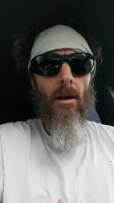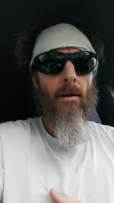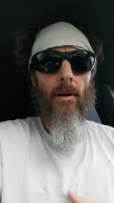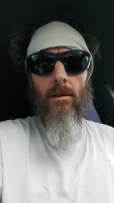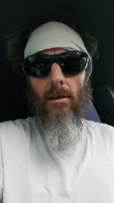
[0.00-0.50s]

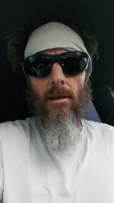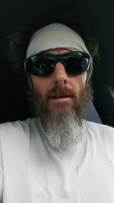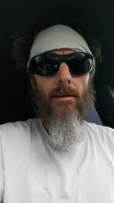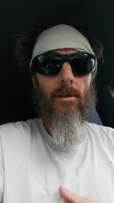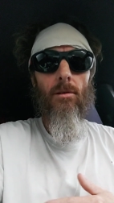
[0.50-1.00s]
eventually it
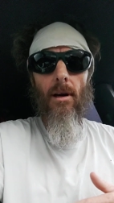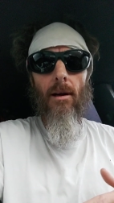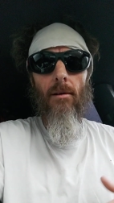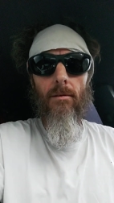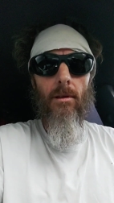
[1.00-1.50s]
leaves a
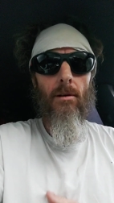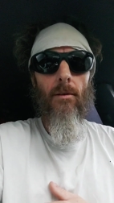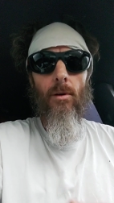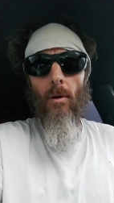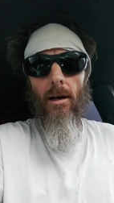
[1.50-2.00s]
trail. You know,
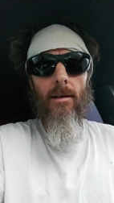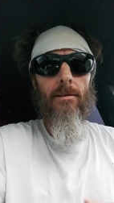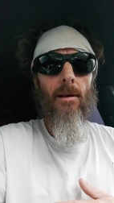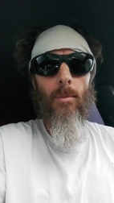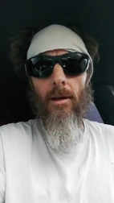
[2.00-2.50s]
if you walk in the
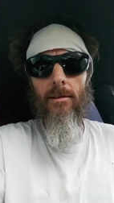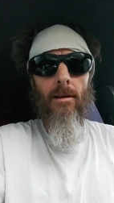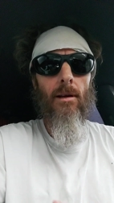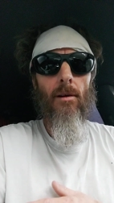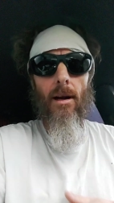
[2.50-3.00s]
same place
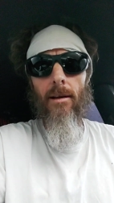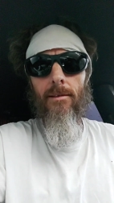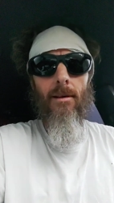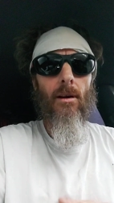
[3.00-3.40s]
on the grass